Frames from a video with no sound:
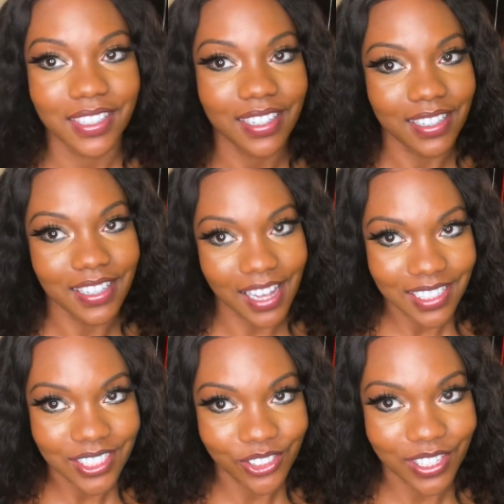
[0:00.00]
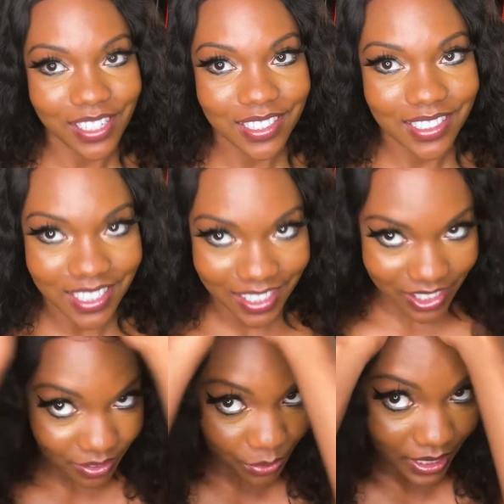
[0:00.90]
Last trick to get your
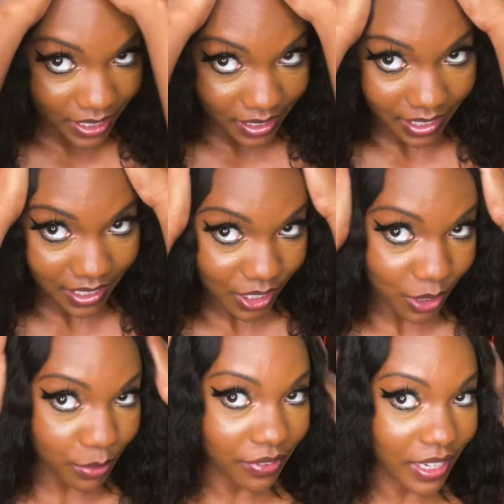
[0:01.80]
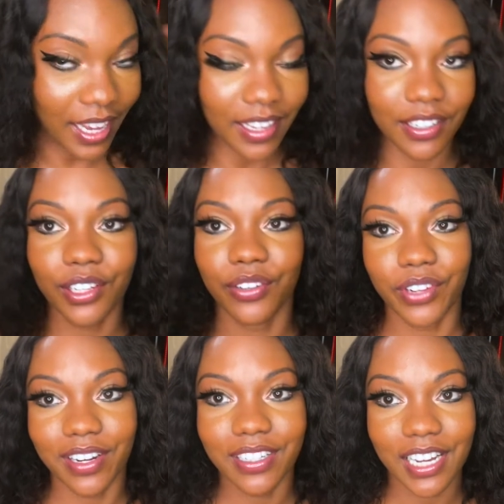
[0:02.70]
wig laying super flat and looking very
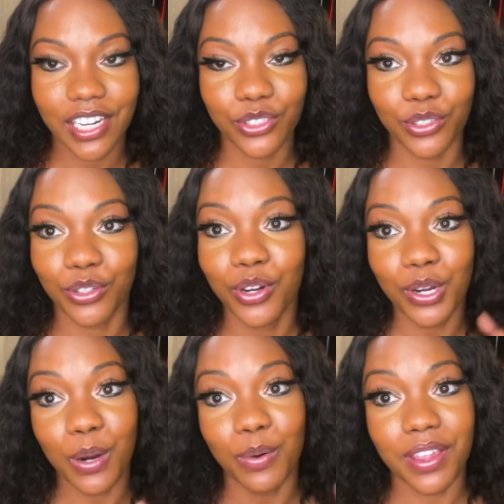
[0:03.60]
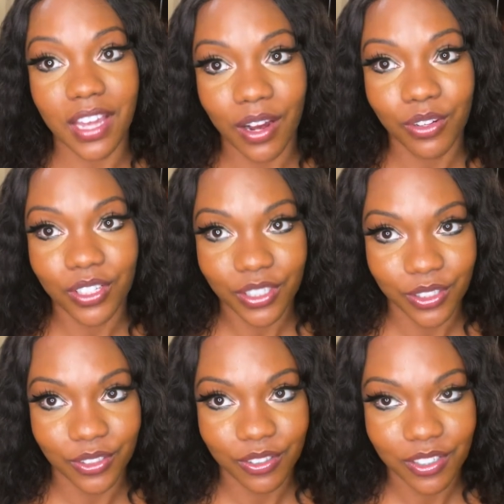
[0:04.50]
natural without glue.